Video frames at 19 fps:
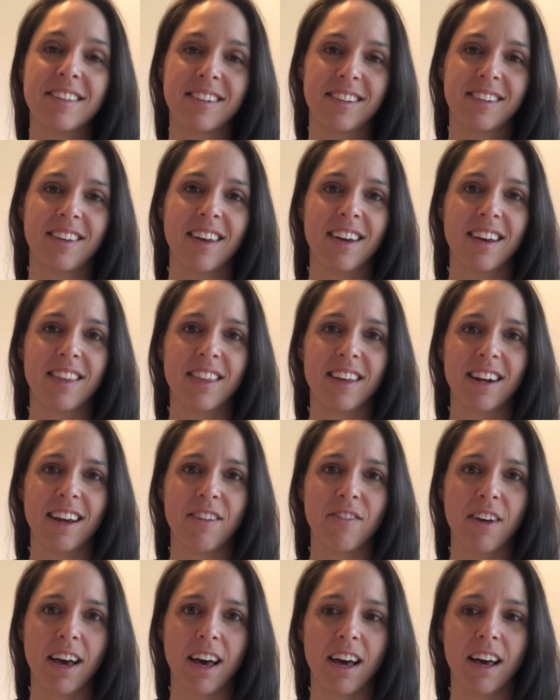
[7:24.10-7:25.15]
sign that
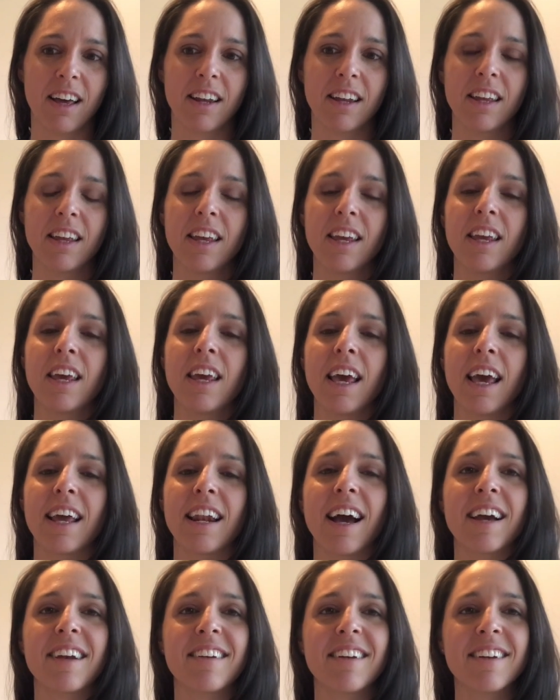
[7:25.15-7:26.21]
I've had, and
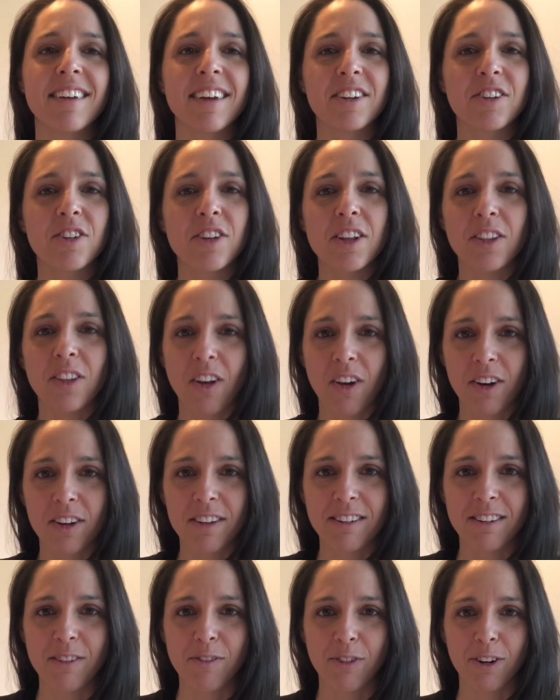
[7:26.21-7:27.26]
I didn't actually log
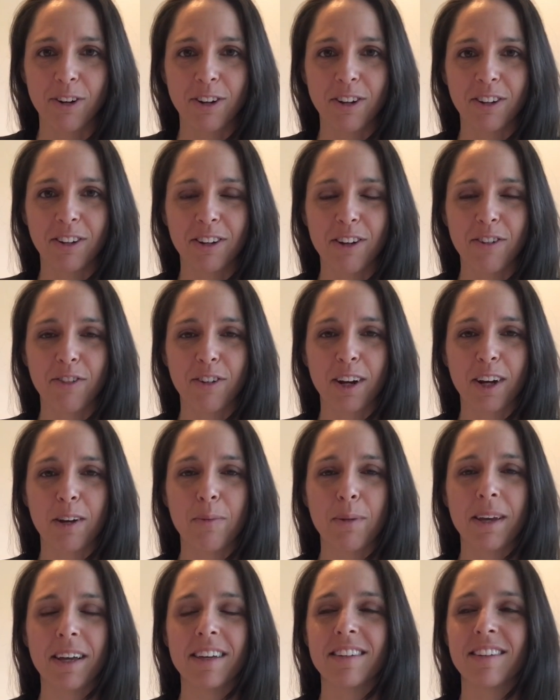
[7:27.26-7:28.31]
this in Fertility Friend
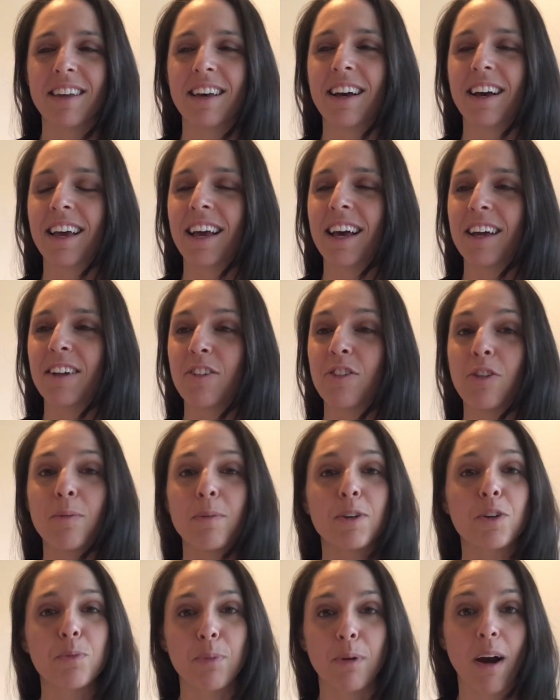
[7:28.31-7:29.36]
because I had too
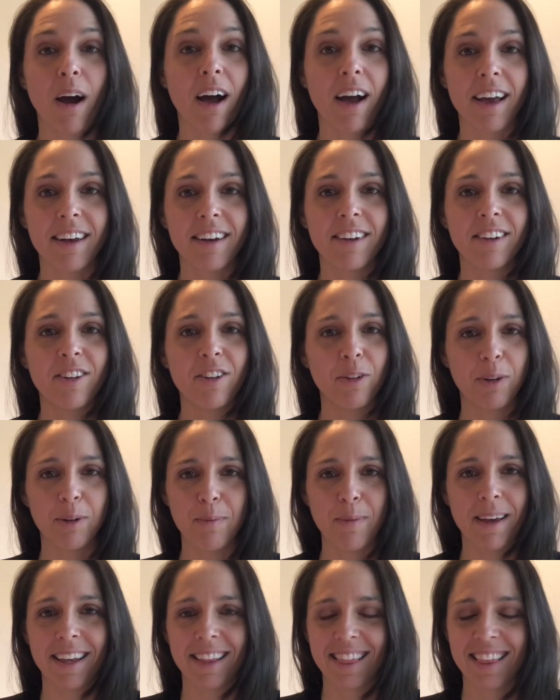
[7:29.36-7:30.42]
much pride to
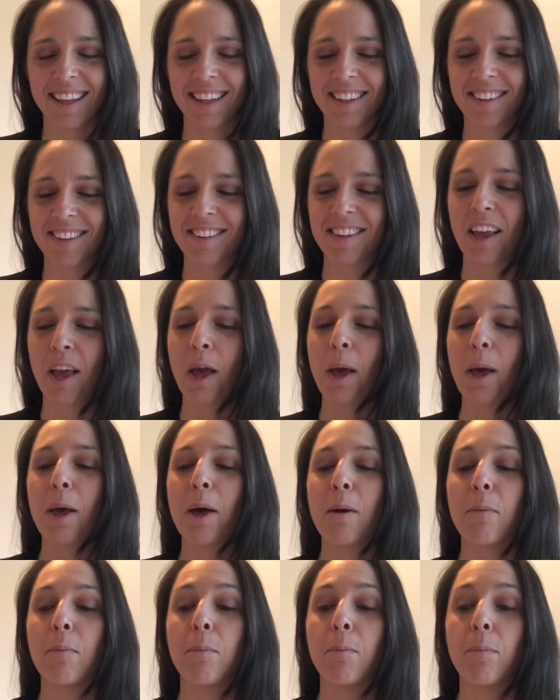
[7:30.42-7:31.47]
admit this,
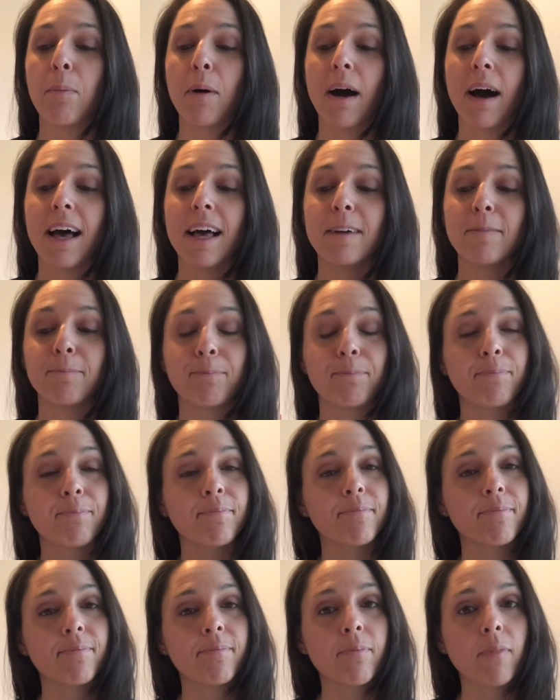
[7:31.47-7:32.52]
but
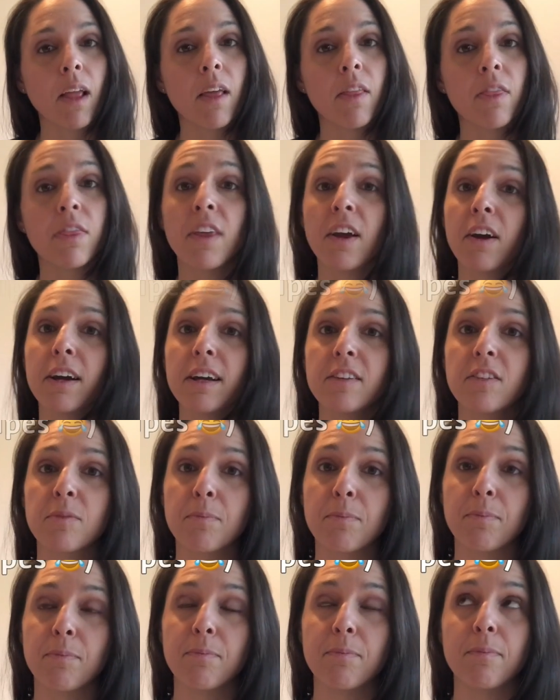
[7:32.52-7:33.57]
there is
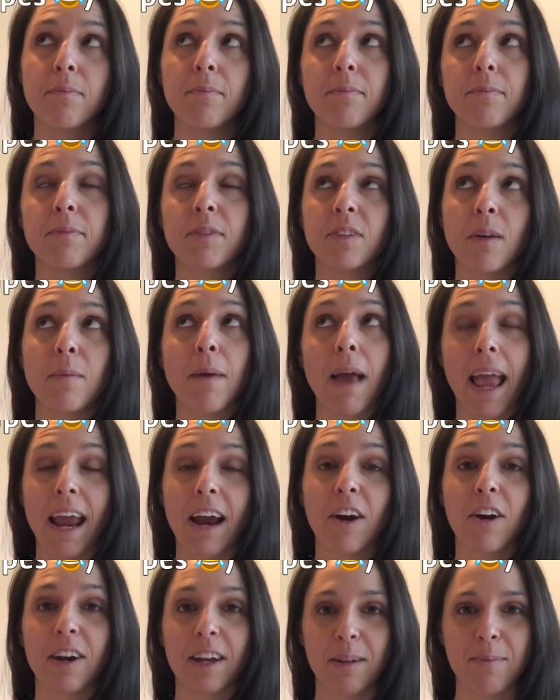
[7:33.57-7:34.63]
some
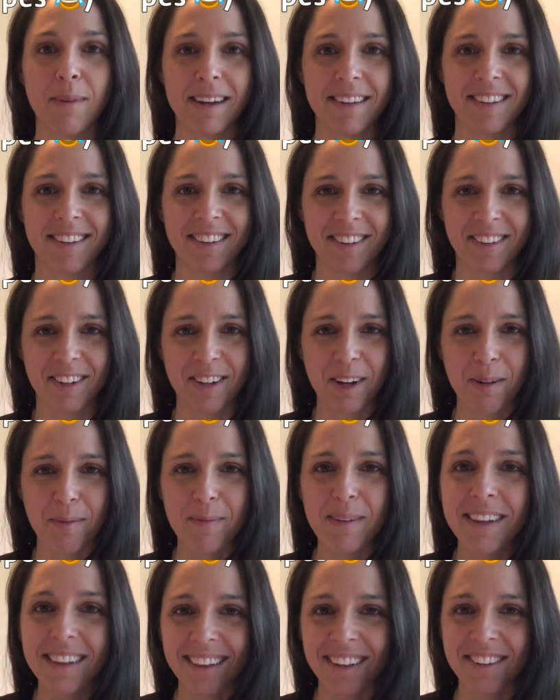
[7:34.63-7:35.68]
air in my system,
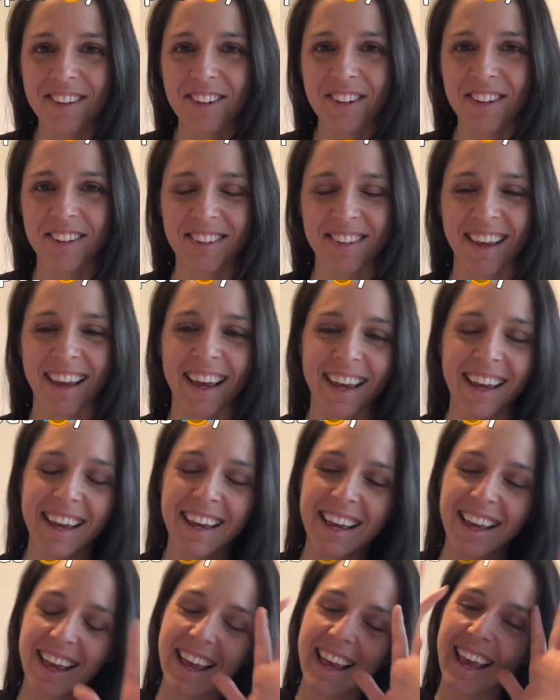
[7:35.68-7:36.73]
let's just say,
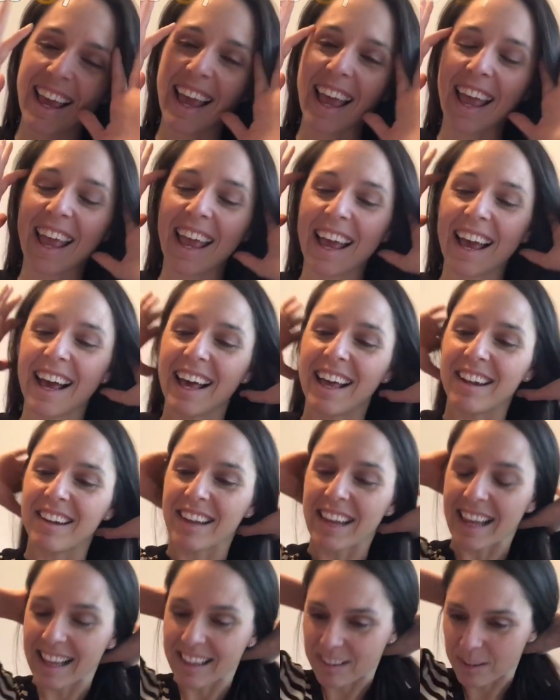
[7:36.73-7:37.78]
and
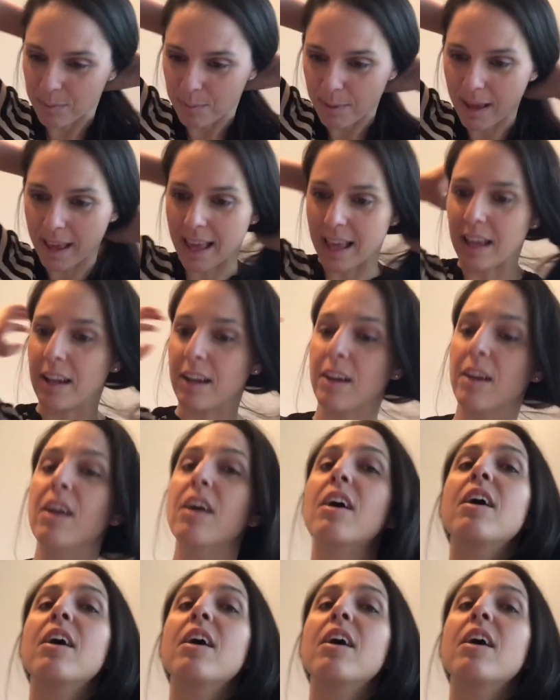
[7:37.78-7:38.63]
it's been